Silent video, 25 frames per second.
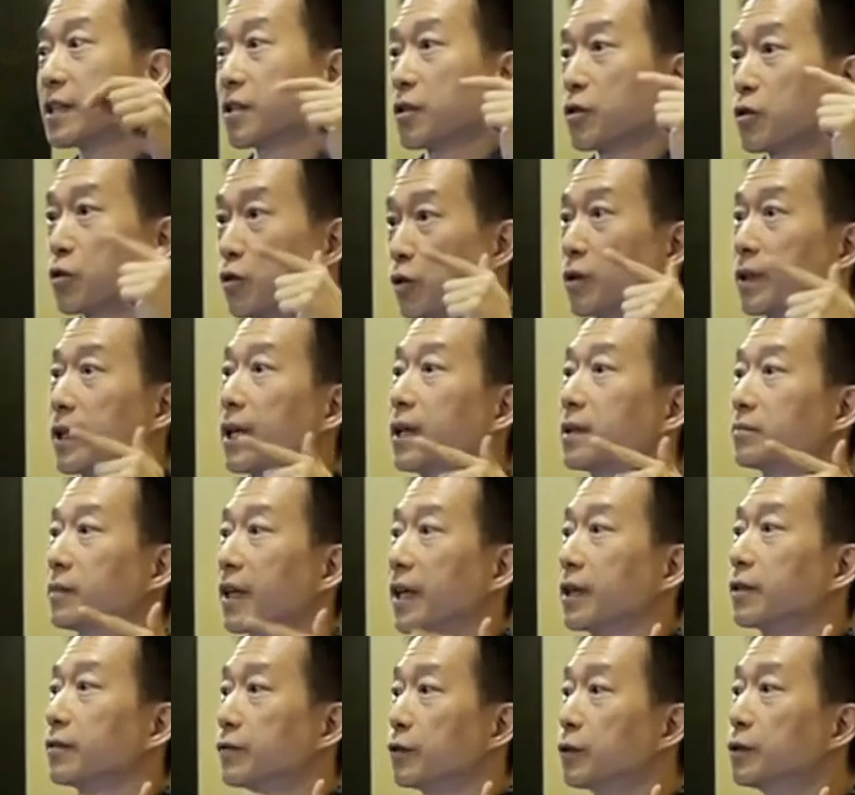a shotgun
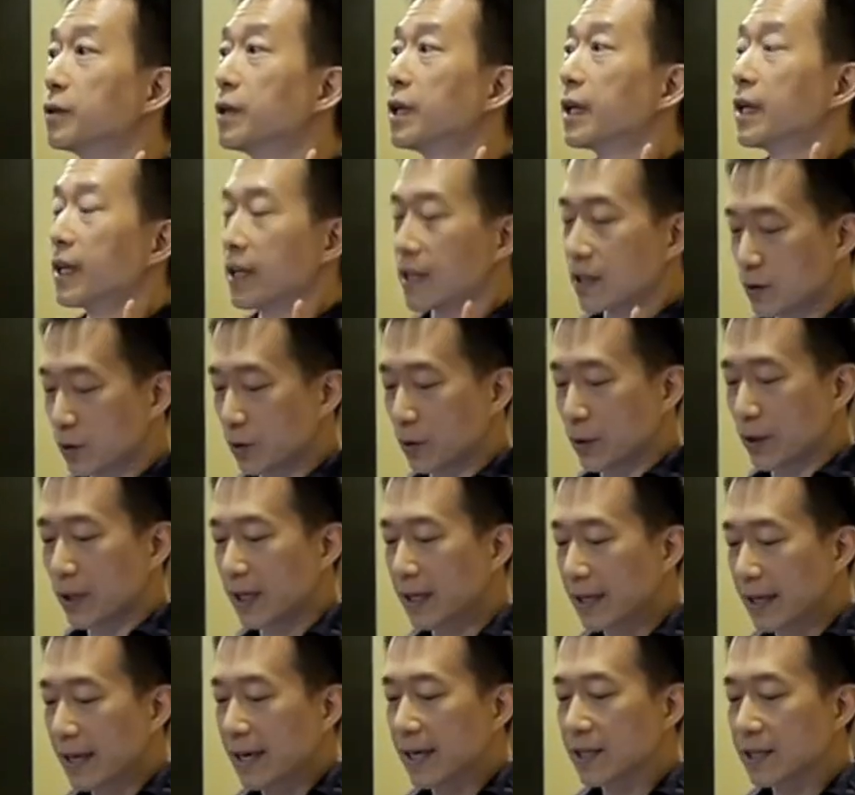microphone. So
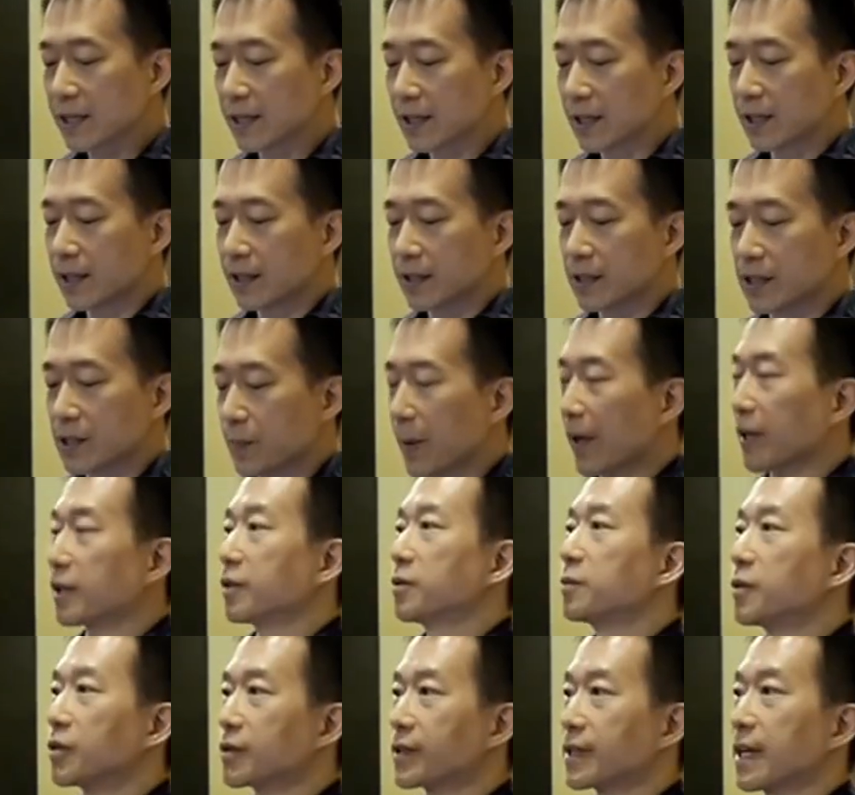again, the
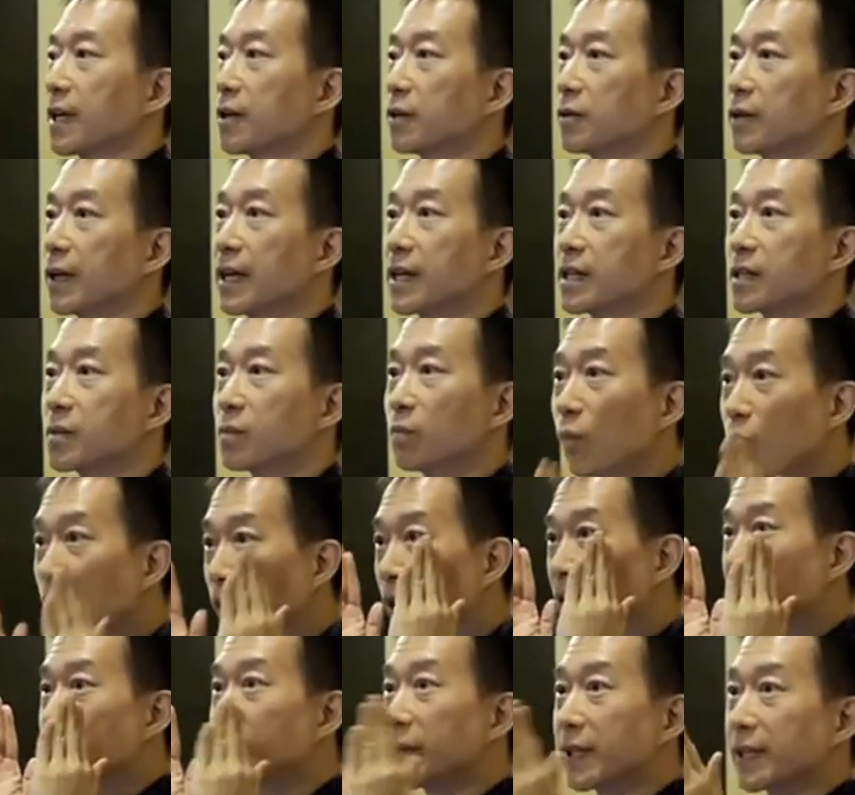spectrum of sound is
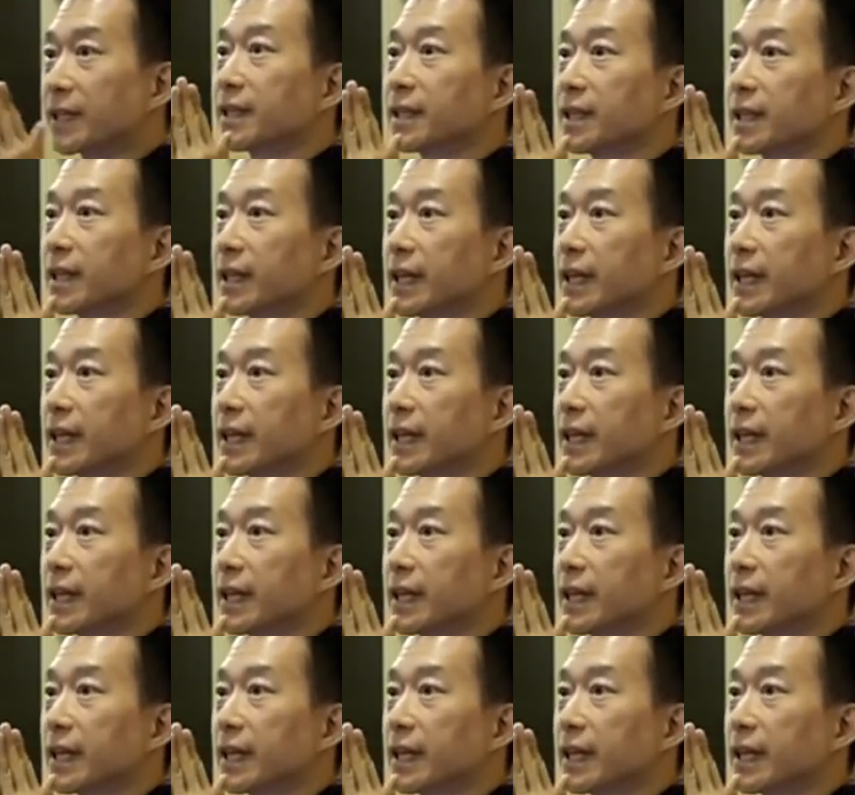more limited.